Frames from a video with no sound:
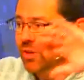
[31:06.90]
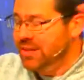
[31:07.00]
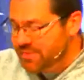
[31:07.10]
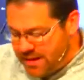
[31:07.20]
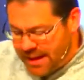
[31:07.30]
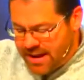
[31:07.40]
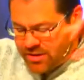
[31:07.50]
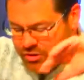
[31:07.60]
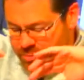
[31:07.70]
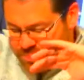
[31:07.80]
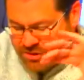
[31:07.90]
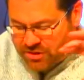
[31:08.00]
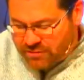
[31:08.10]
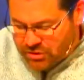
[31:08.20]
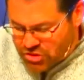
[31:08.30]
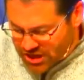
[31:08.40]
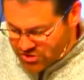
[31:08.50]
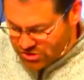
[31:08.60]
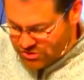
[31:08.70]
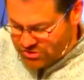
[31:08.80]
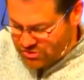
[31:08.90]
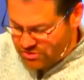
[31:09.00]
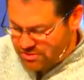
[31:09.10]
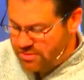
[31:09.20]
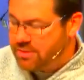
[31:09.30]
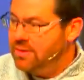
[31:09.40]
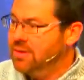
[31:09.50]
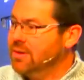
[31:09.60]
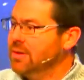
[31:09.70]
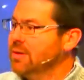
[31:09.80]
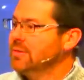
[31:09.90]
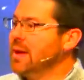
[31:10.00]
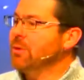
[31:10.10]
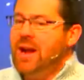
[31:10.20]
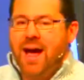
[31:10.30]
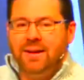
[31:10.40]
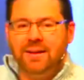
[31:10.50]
living during the period of the judges. They were not